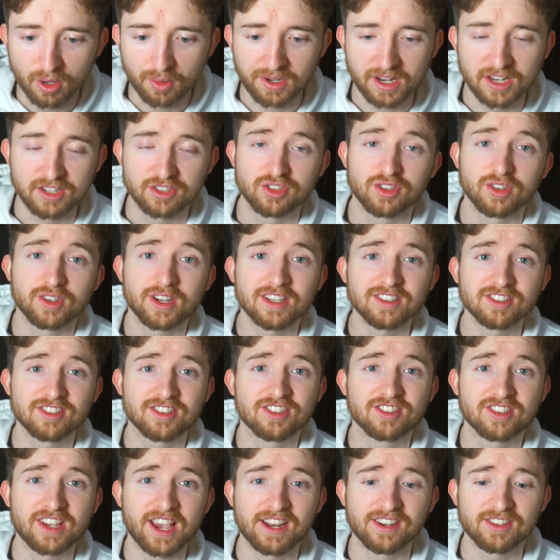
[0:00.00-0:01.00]
Okay, so against
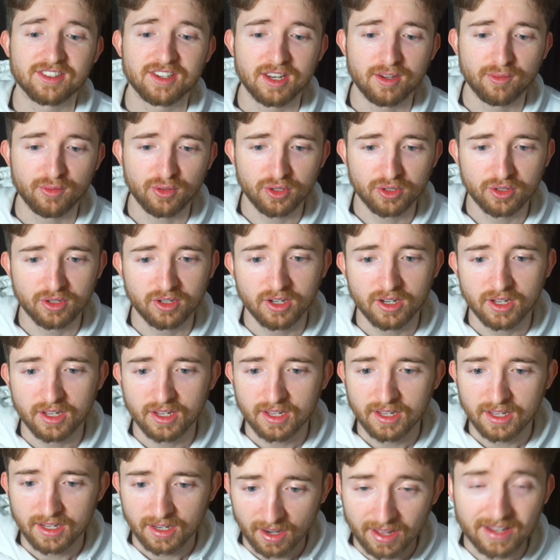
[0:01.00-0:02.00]
the Scandinavian,
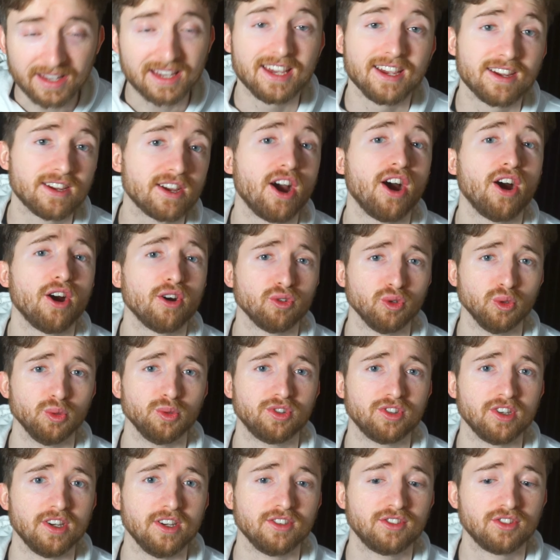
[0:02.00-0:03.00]
like
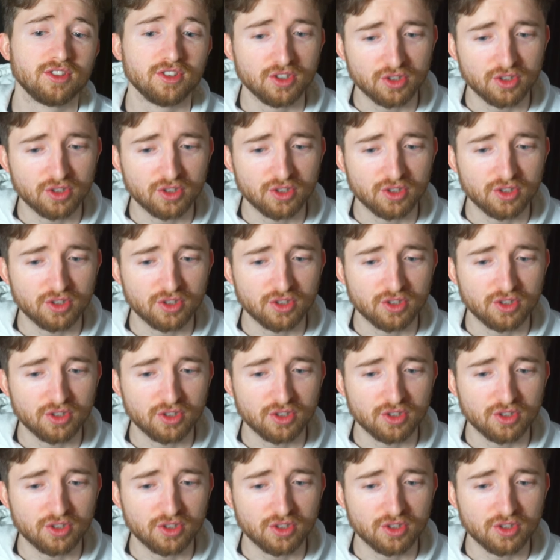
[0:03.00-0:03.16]
Hikaru says,